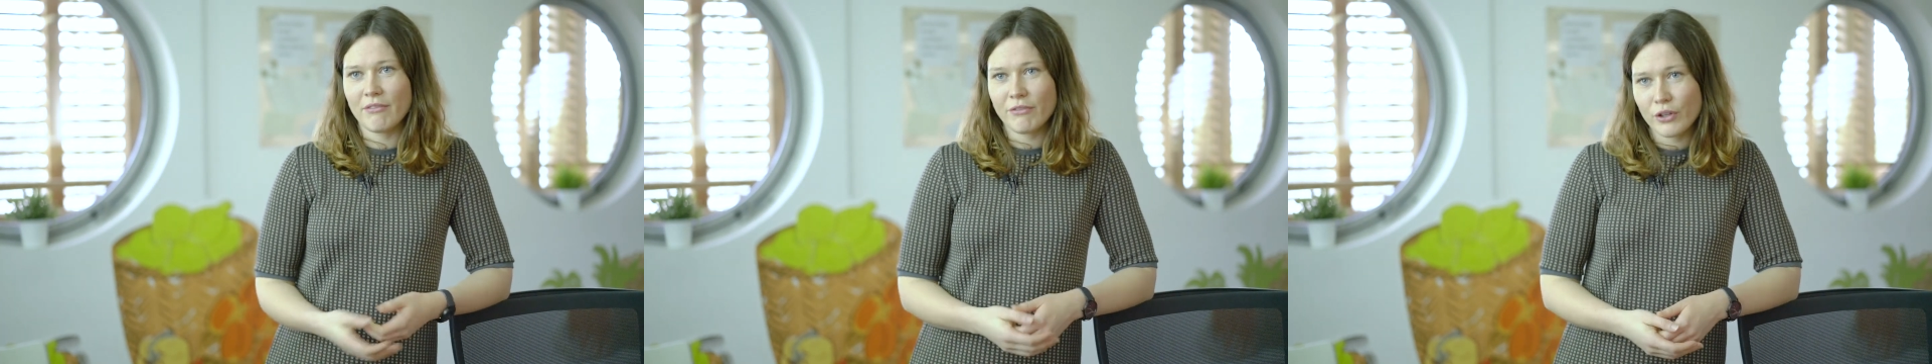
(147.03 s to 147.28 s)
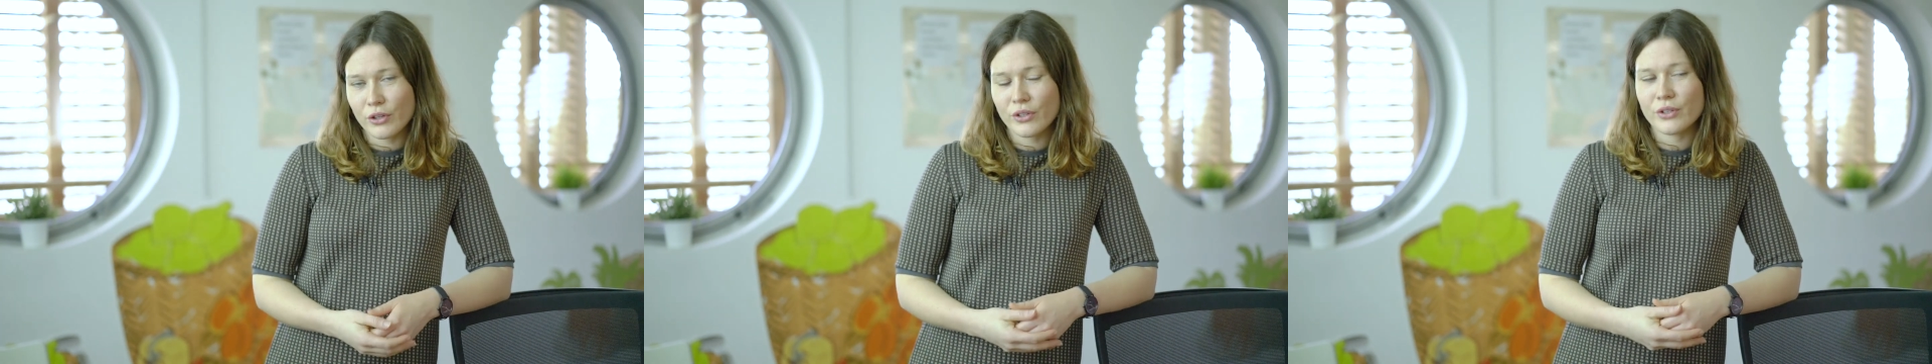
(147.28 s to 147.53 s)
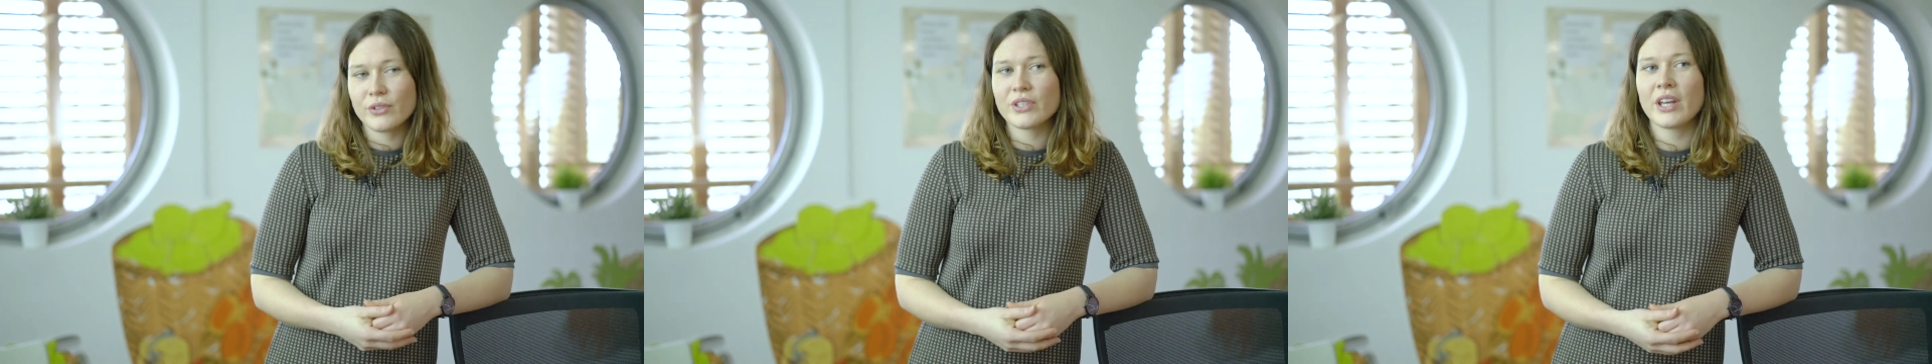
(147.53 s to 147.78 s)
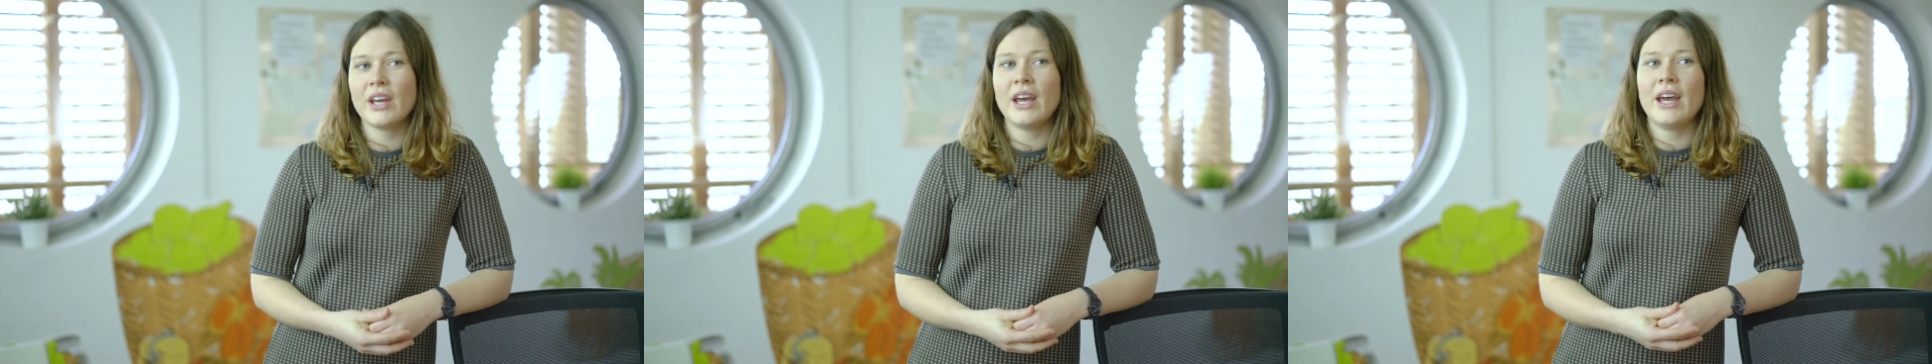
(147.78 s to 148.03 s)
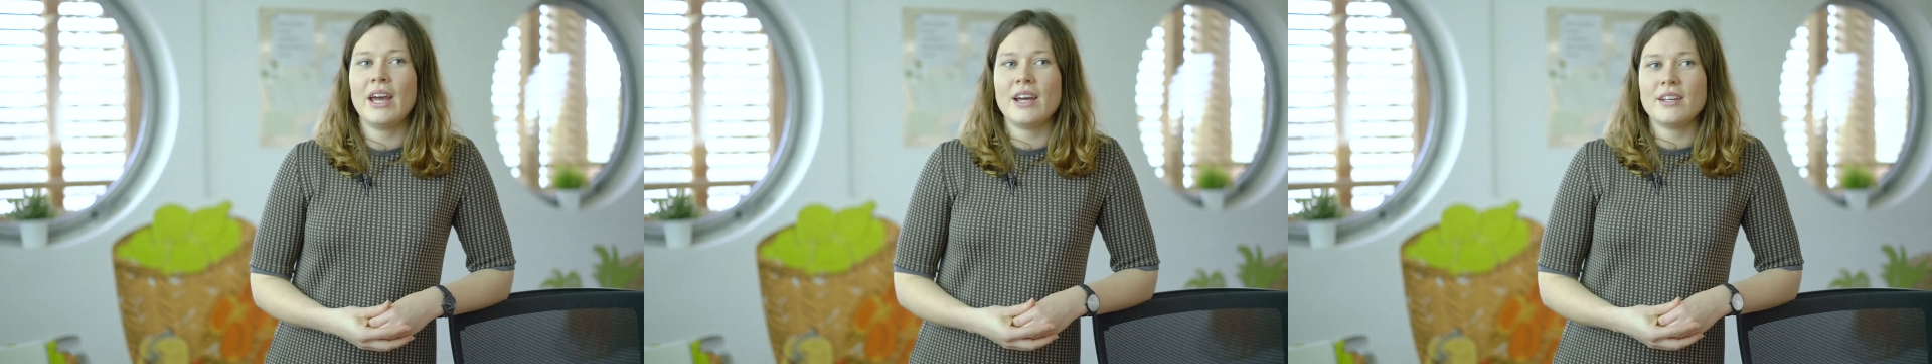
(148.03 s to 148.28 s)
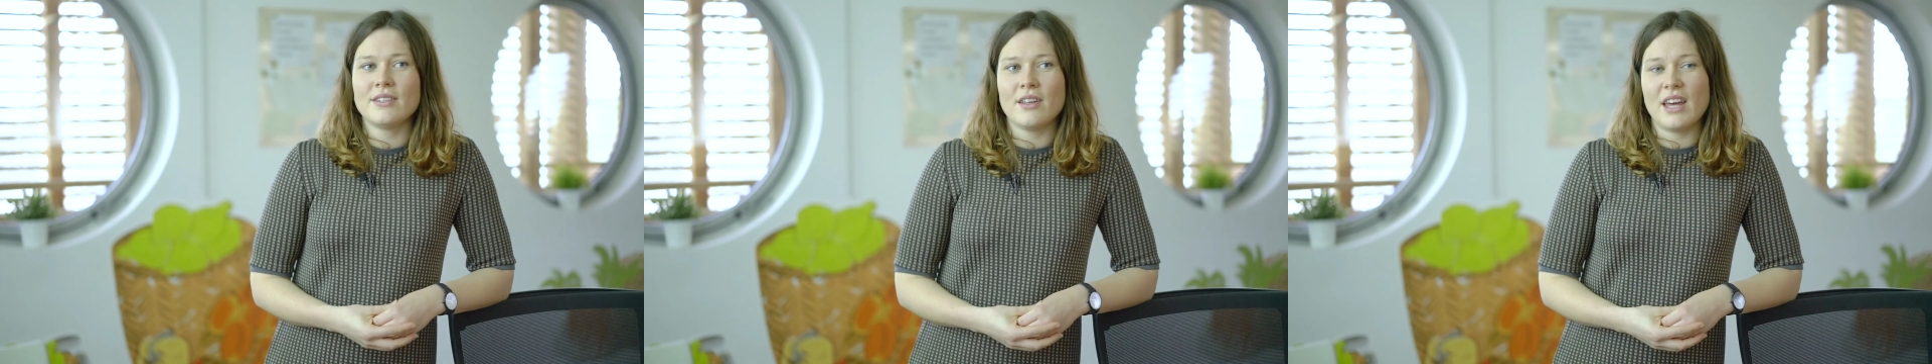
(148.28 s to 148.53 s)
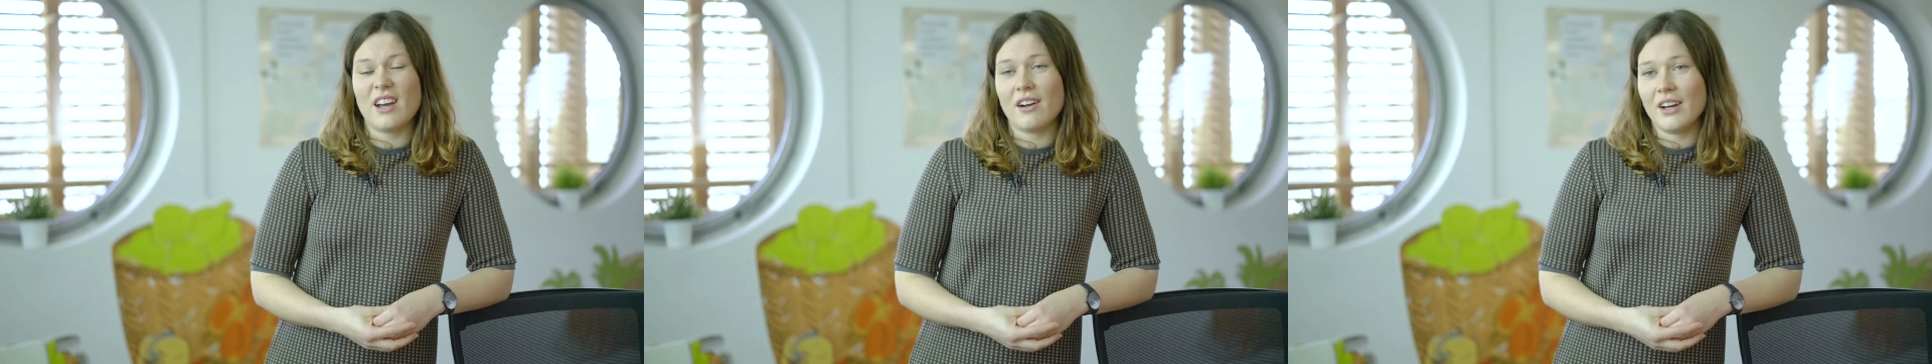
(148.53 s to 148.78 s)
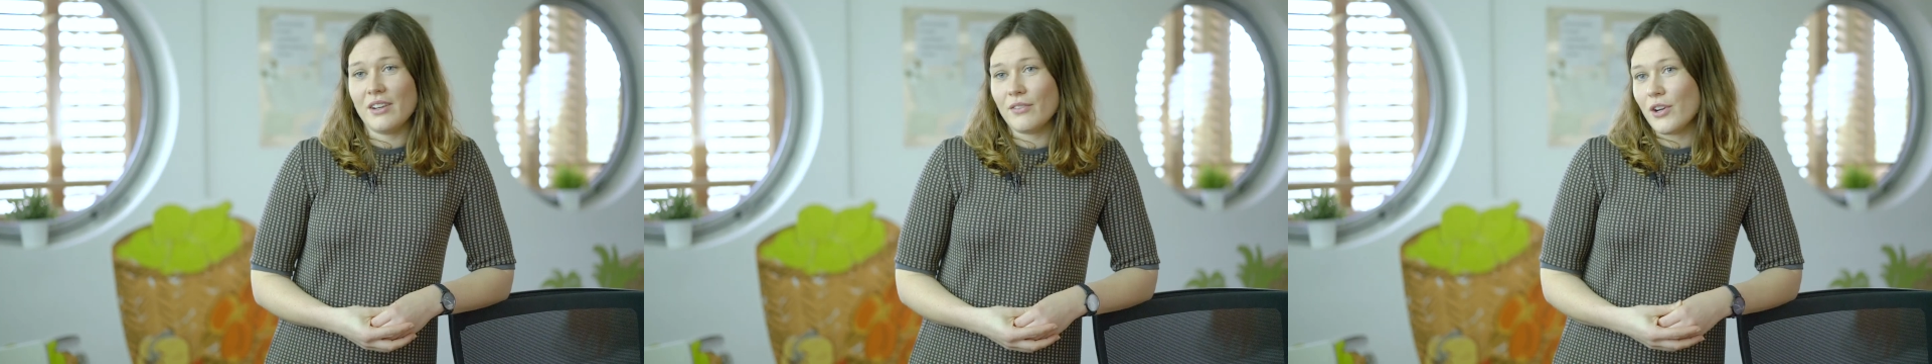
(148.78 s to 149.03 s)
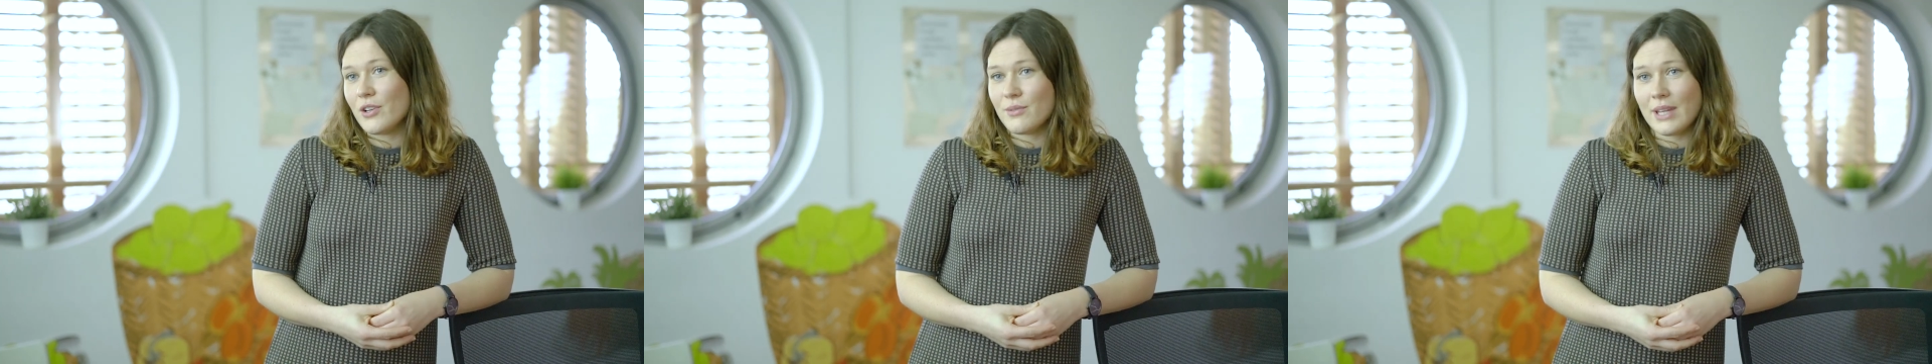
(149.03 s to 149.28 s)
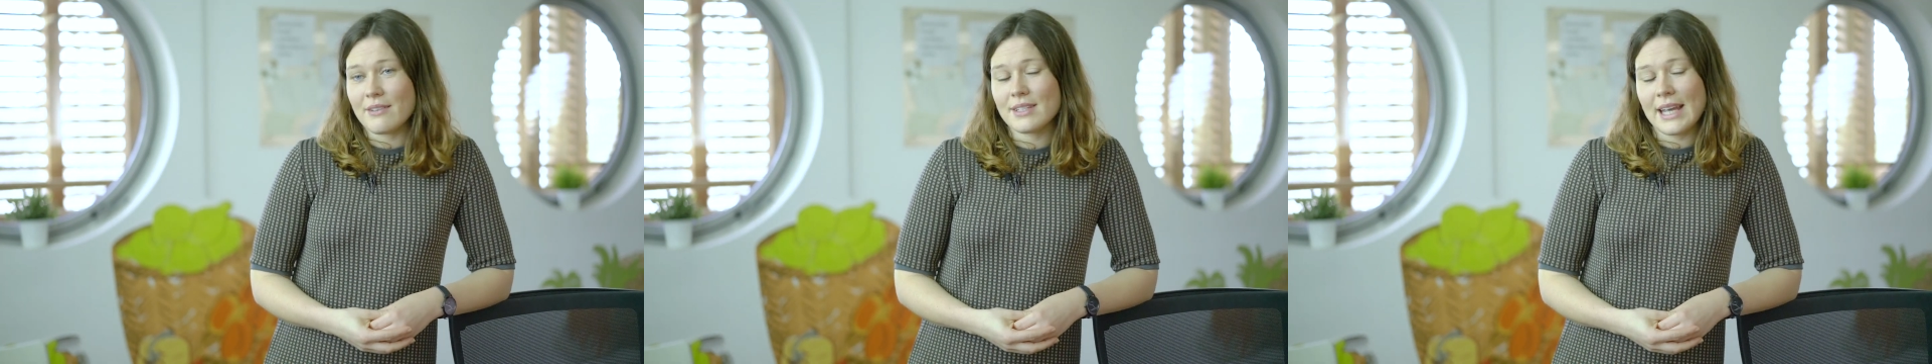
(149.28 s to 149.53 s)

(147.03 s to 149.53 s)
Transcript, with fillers: food, so that kind of goes without